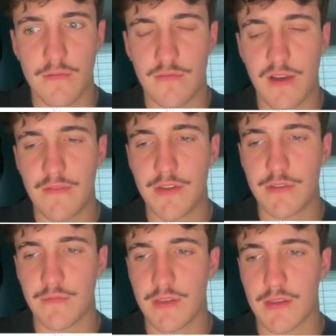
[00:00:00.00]
5 days a
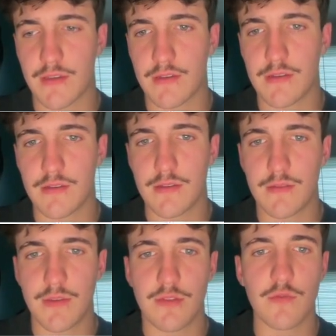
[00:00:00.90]
week, it'd
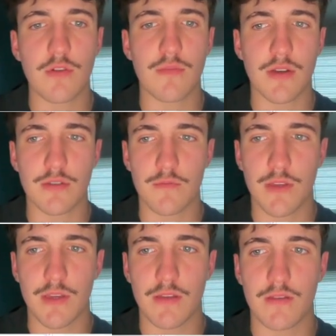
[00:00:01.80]
be $300 a
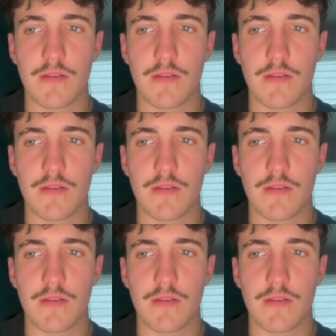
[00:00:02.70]
week,